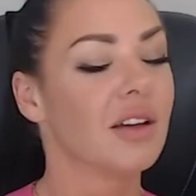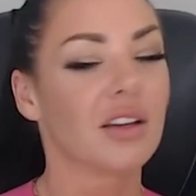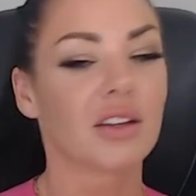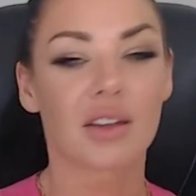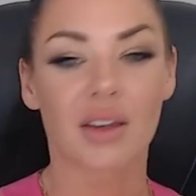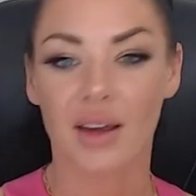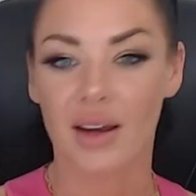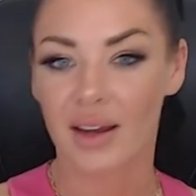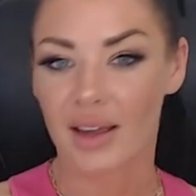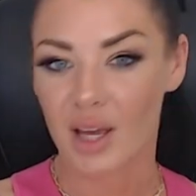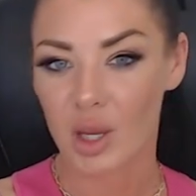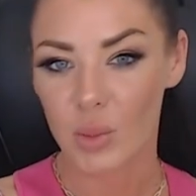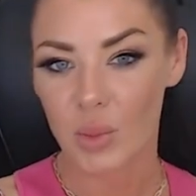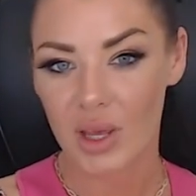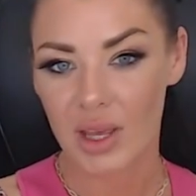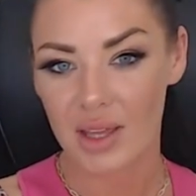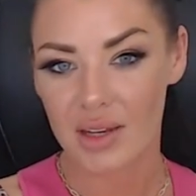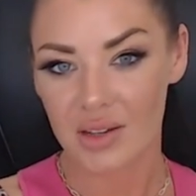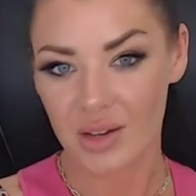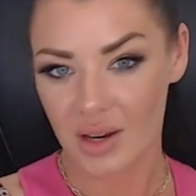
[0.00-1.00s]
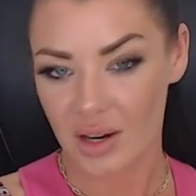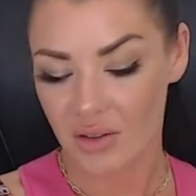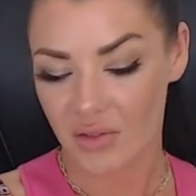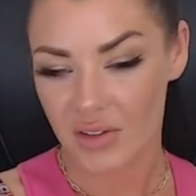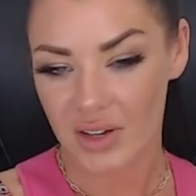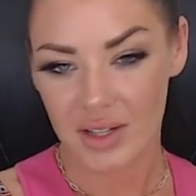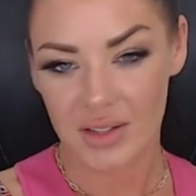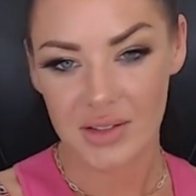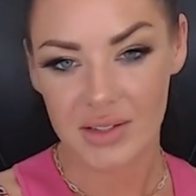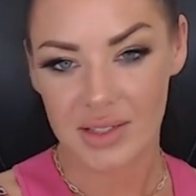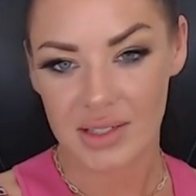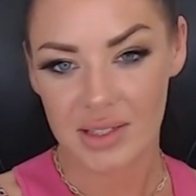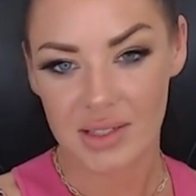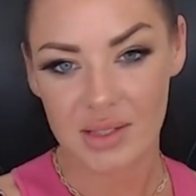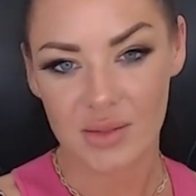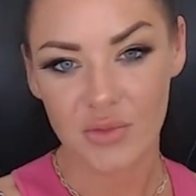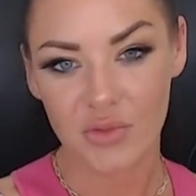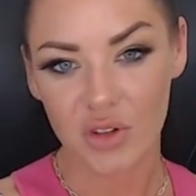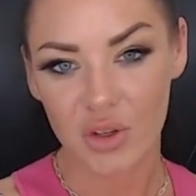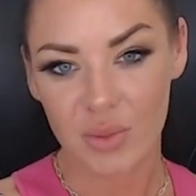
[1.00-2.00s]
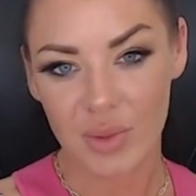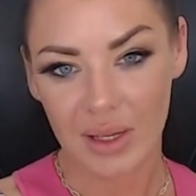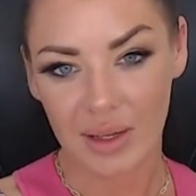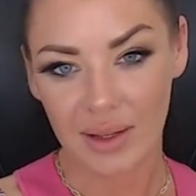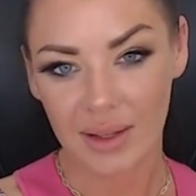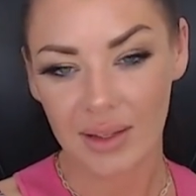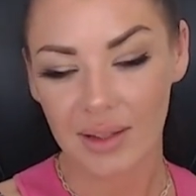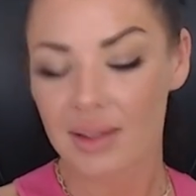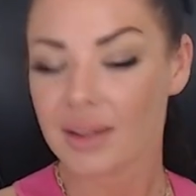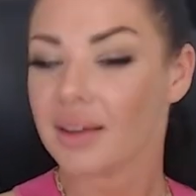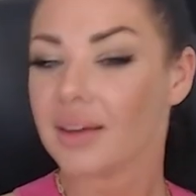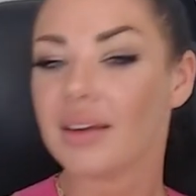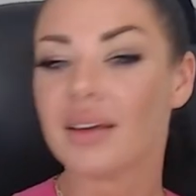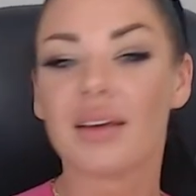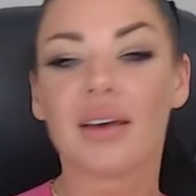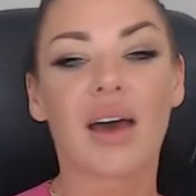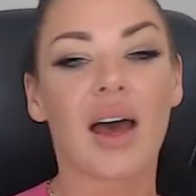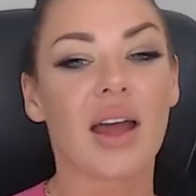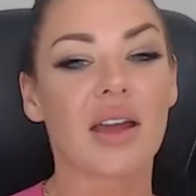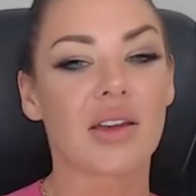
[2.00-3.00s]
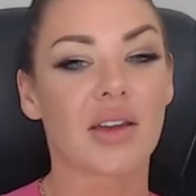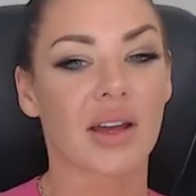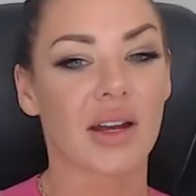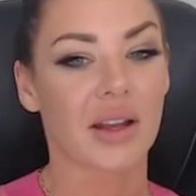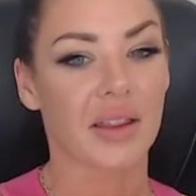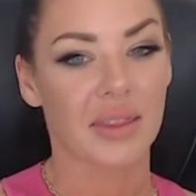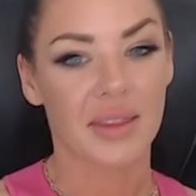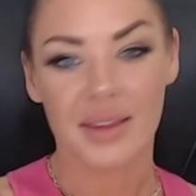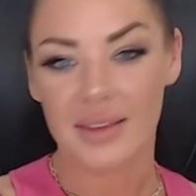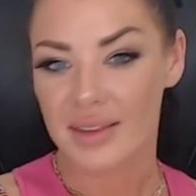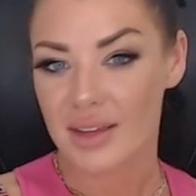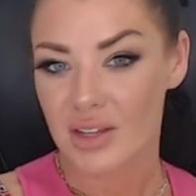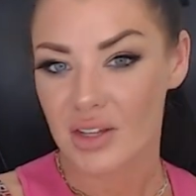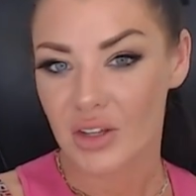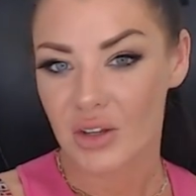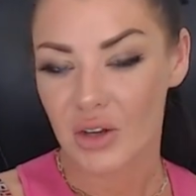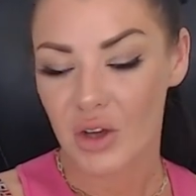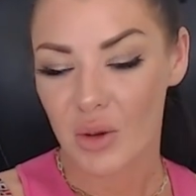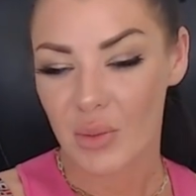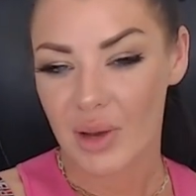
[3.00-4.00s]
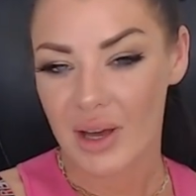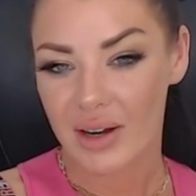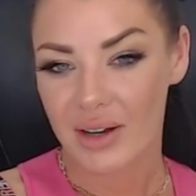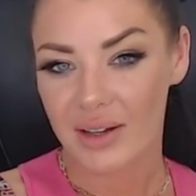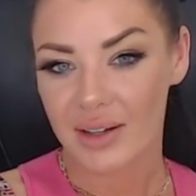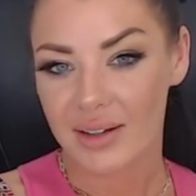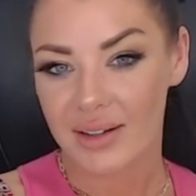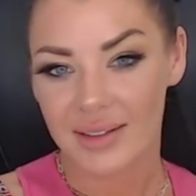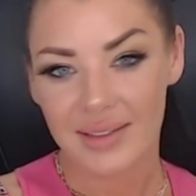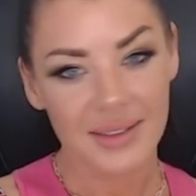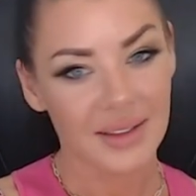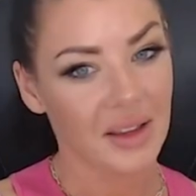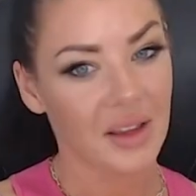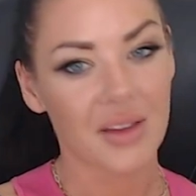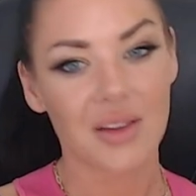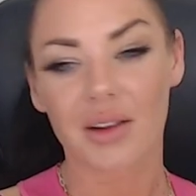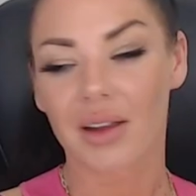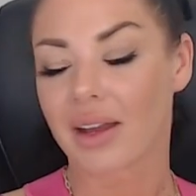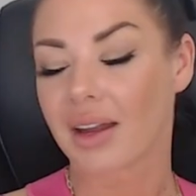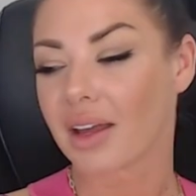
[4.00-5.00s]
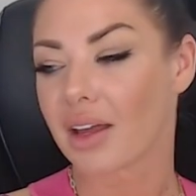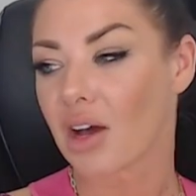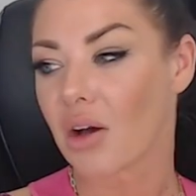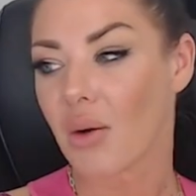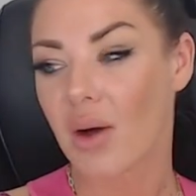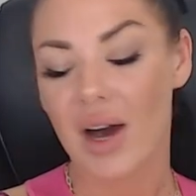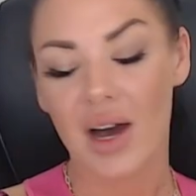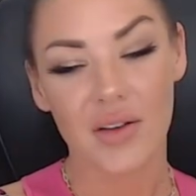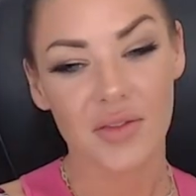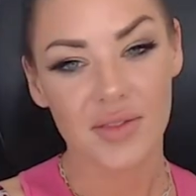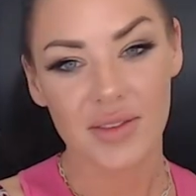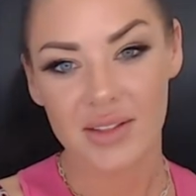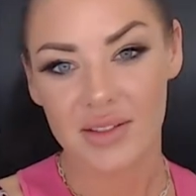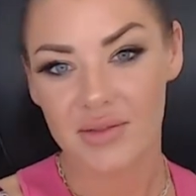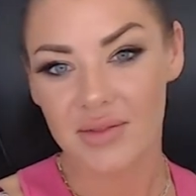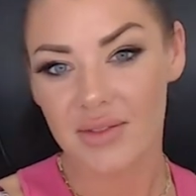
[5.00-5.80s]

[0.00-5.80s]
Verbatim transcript: you're going to come in, you're going to follow the system for a minute, you're going to think that you know better, you're going to go off the,